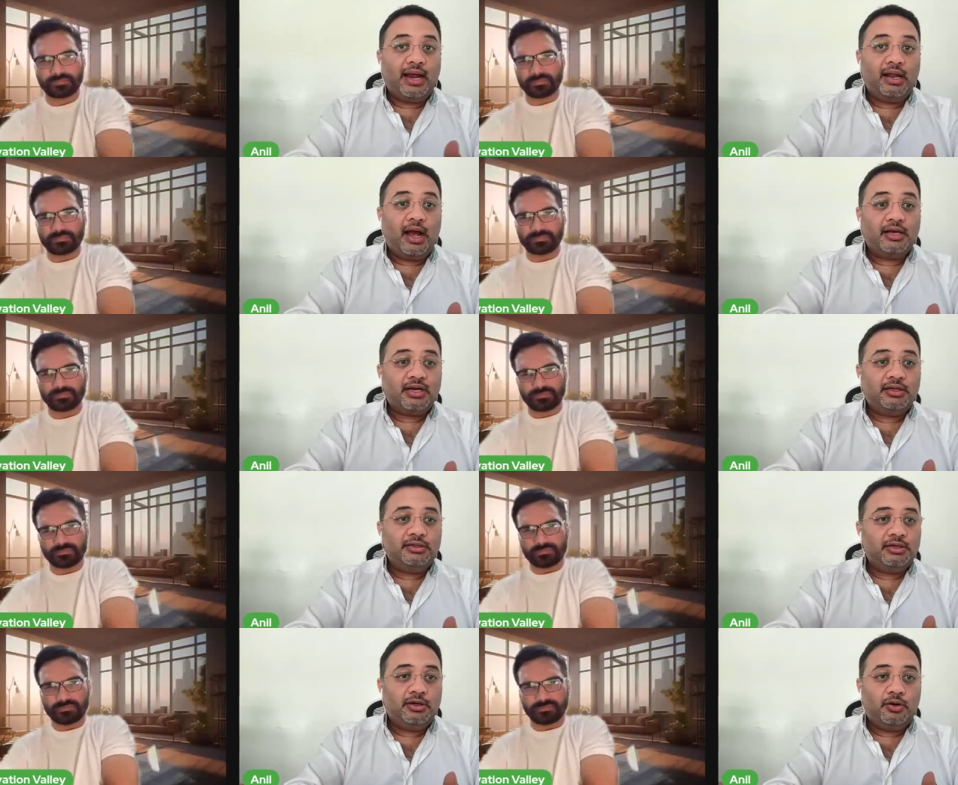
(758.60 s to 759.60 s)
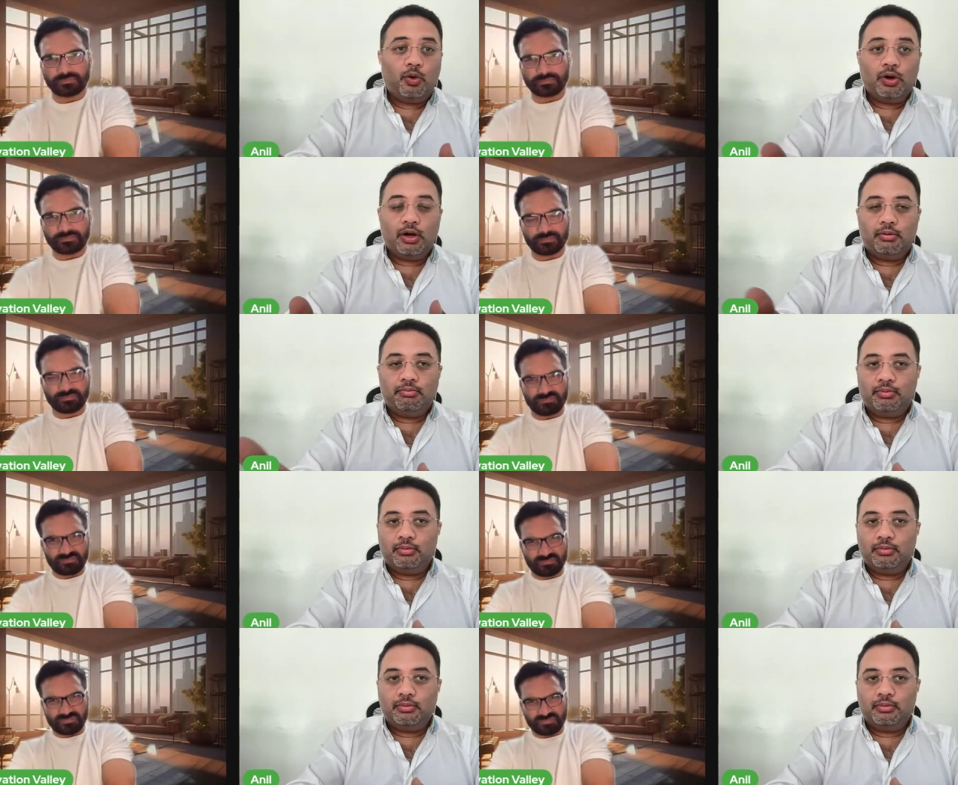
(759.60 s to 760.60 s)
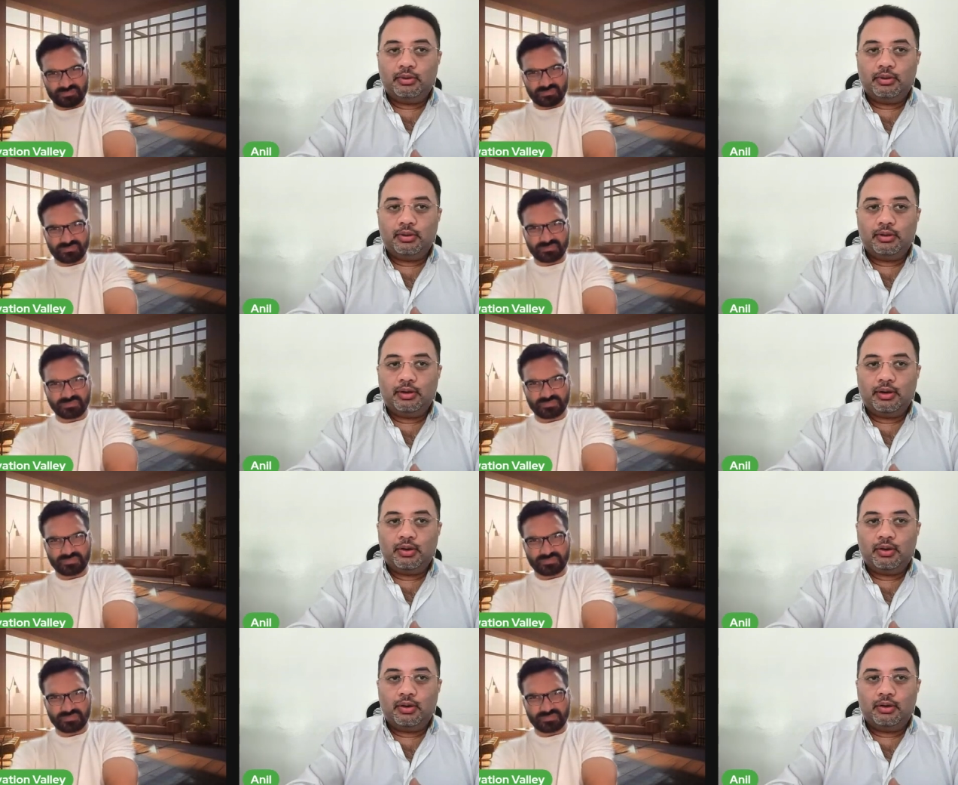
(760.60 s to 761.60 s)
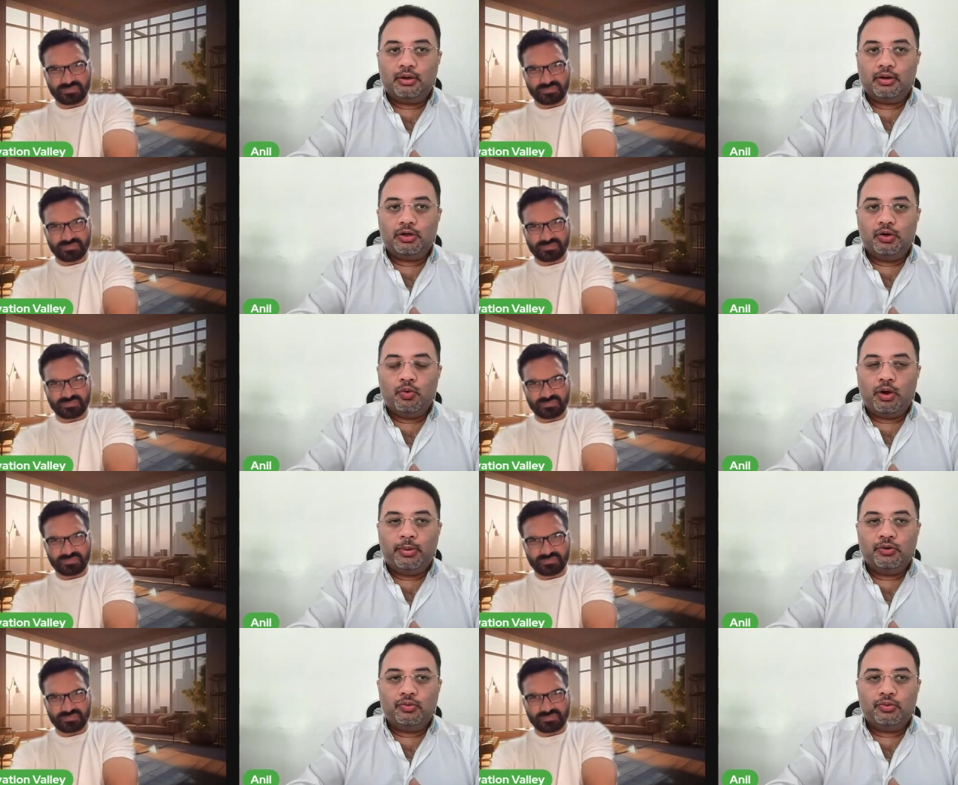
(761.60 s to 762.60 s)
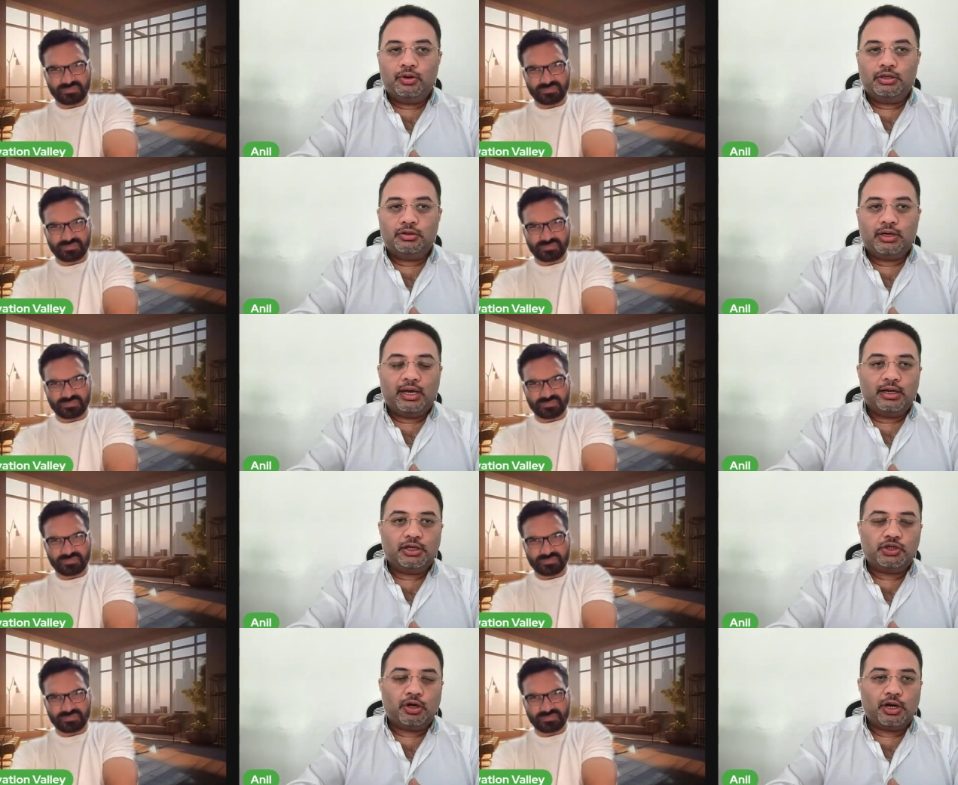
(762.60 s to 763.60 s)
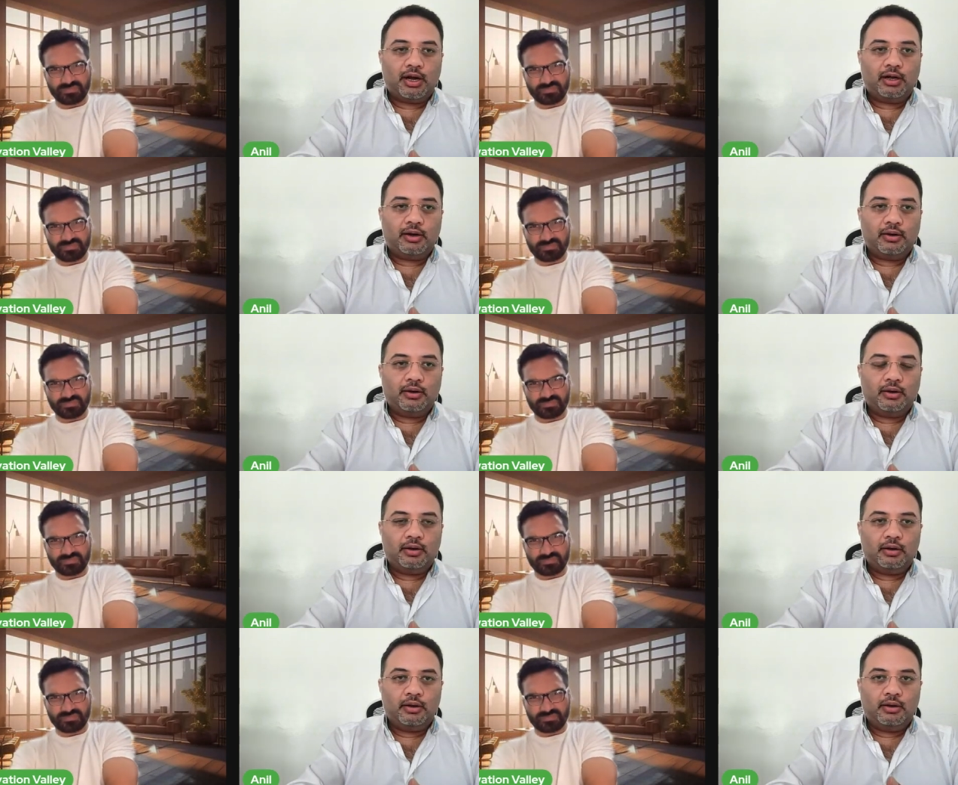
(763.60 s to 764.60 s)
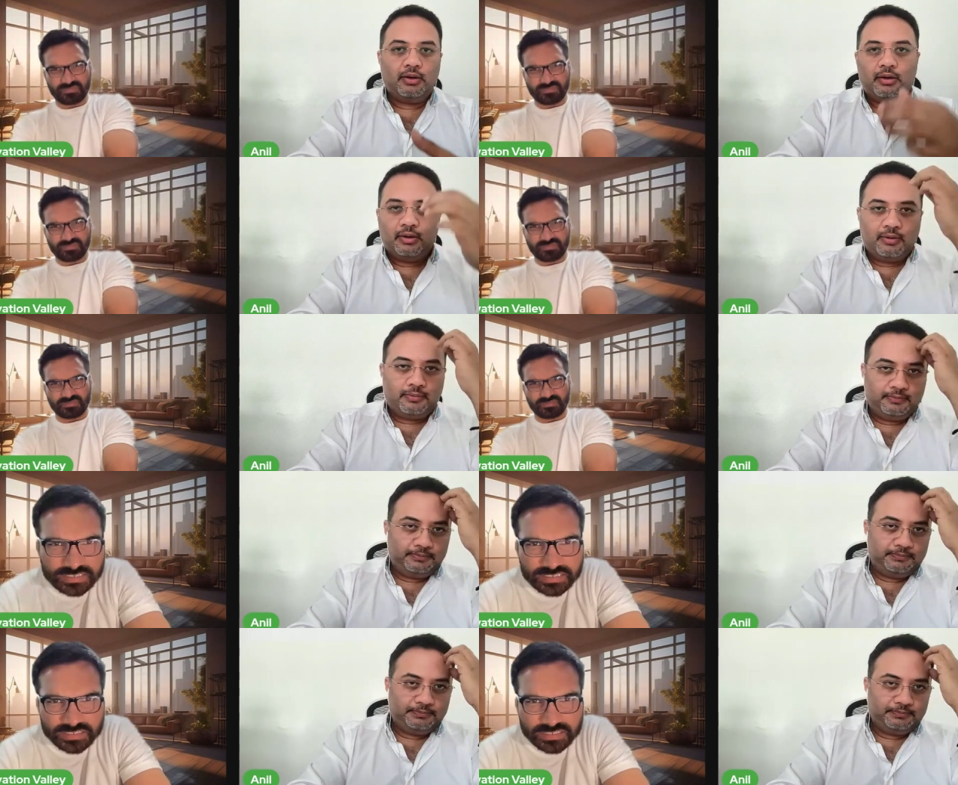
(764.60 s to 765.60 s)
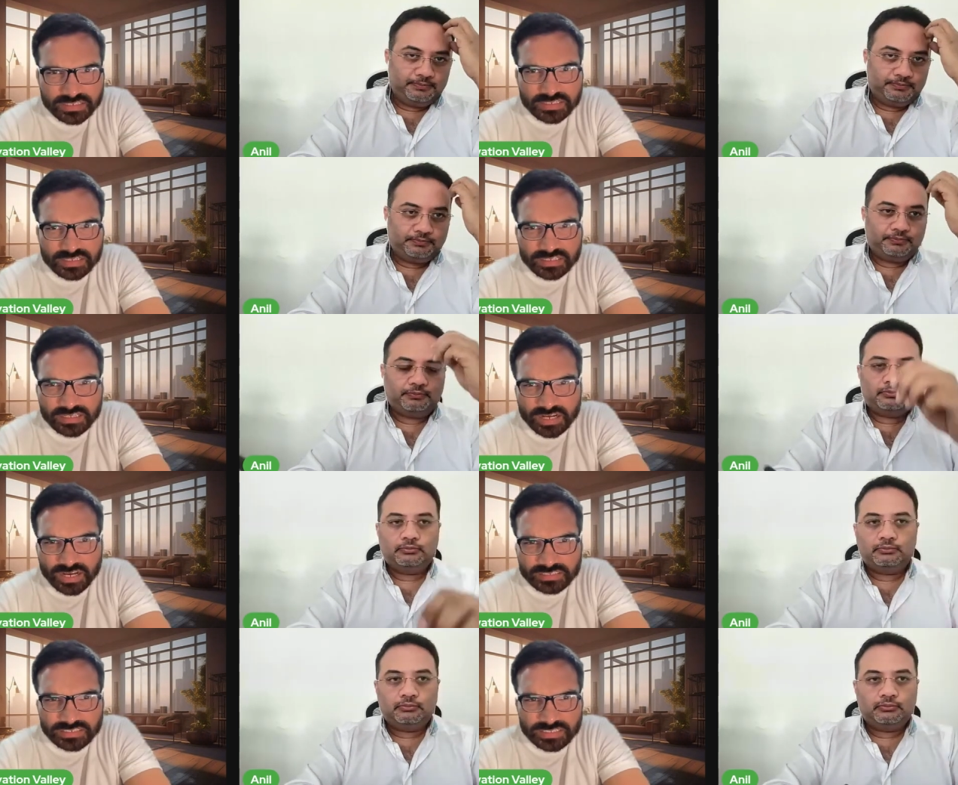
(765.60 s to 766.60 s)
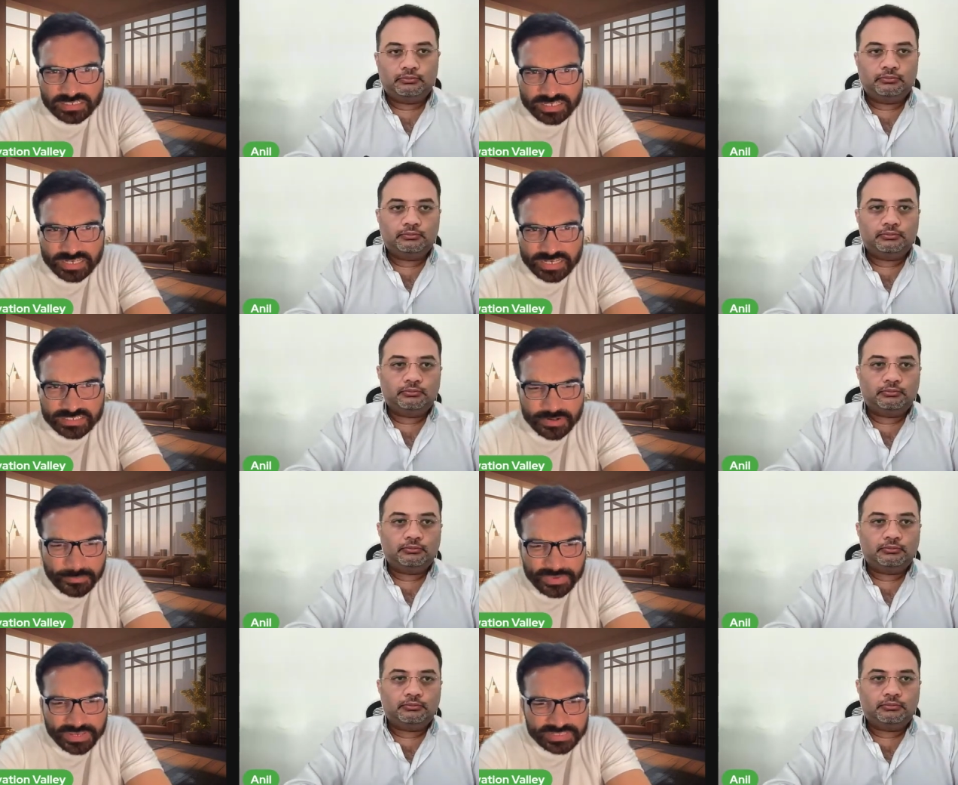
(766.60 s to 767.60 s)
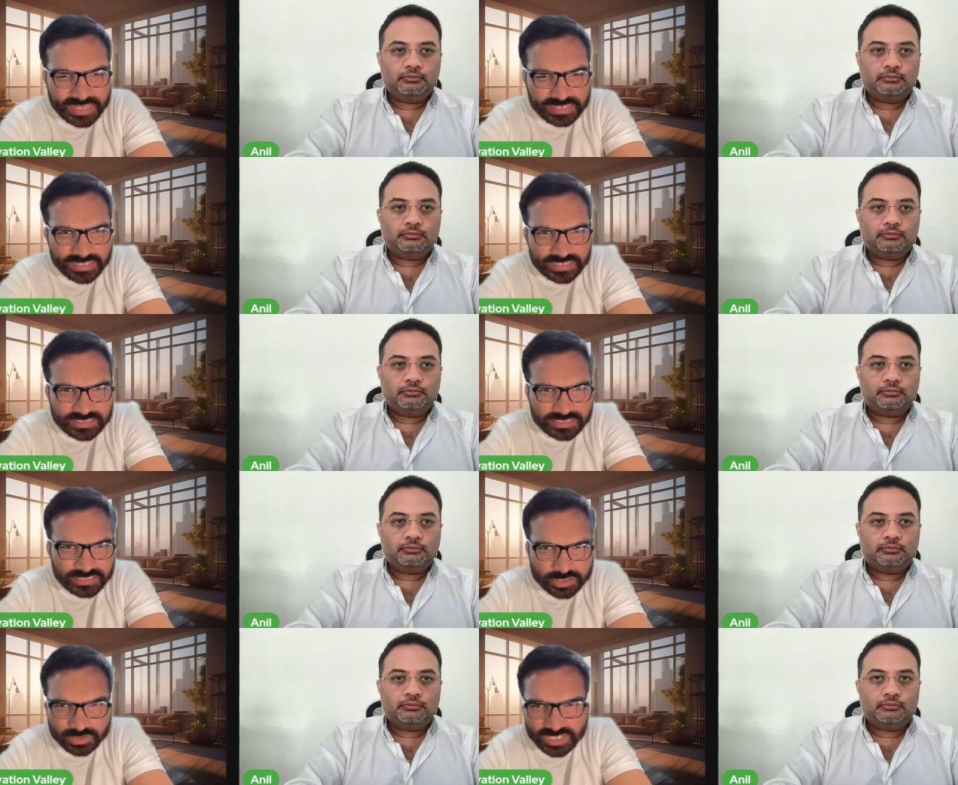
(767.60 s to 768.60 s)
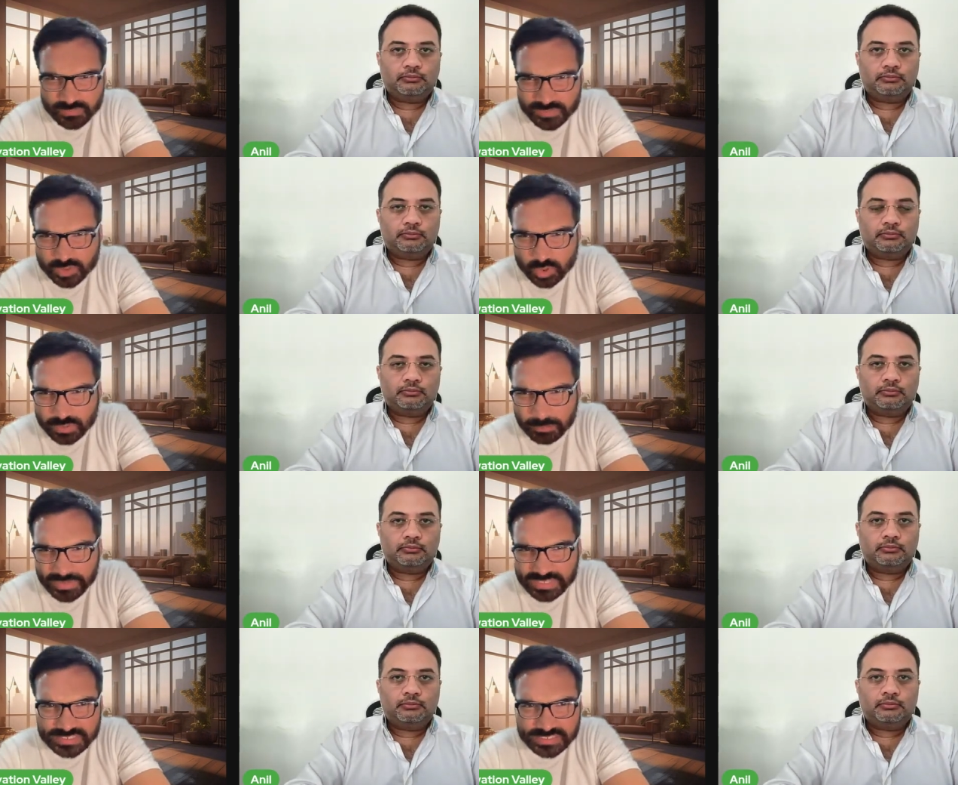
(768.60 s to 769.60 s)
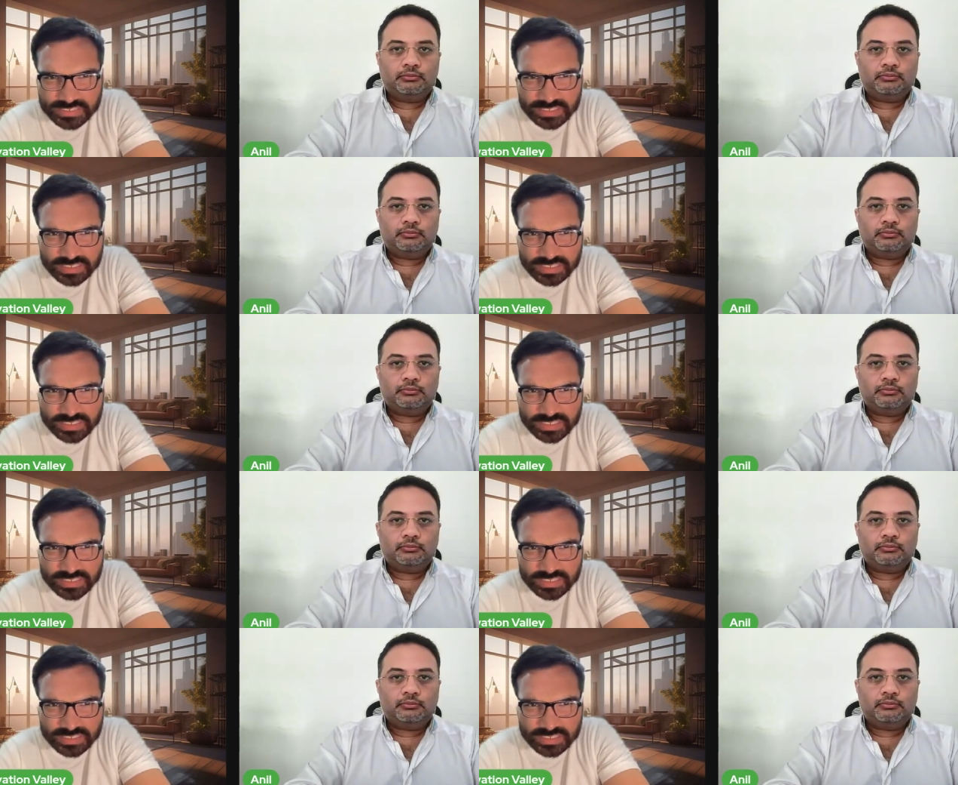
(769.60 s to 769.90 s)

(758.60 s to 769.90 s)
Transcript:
Speaker 1: that last answer, or do you want me to uh, yeah, to take I another shot at it? Uh,
Speaker 2: let's, let's yeah, I think let's repeat that answer so that we don't miss.